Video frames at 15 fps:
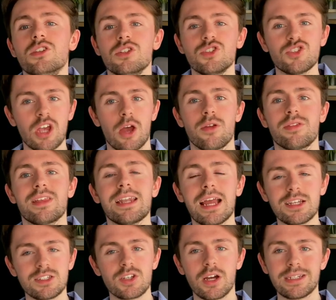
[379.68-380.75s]
So the
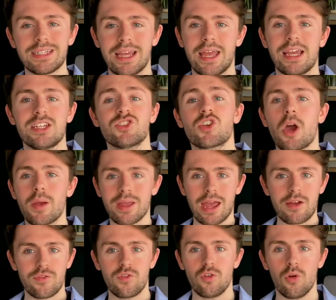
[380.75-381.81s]
next idea is going
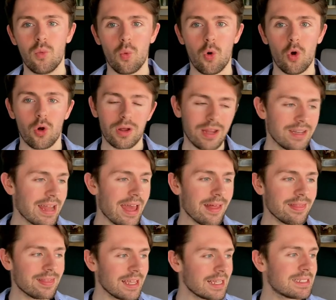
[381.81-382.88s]
out for a walk. Now
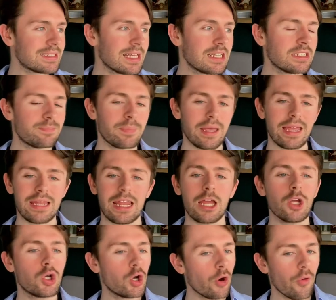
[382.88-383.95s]
this has been
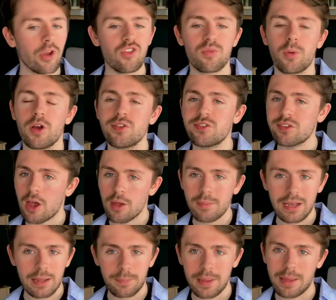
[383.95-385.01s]
encouraged by so
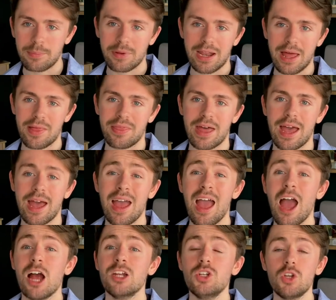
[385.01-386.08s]
many people out there,
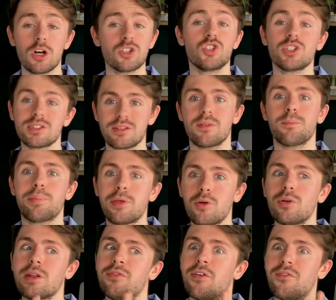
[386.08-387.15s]
not just
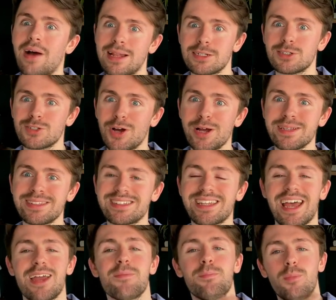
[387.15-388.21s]
purely for Valentine's
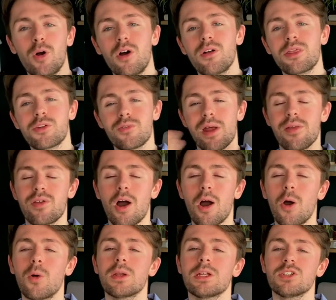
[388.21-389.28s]
Day, but throughout the
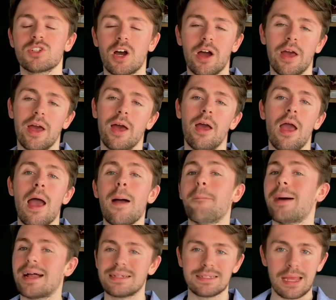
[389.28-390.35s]
whole entire
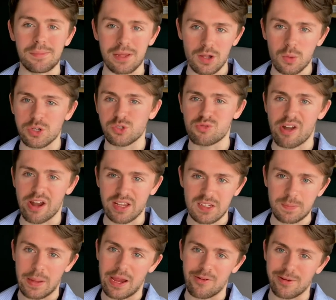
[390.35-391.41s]
pandemic which we're
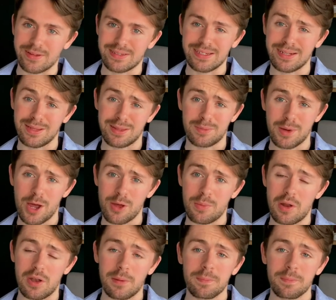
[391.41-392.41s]
experiencing at the moment.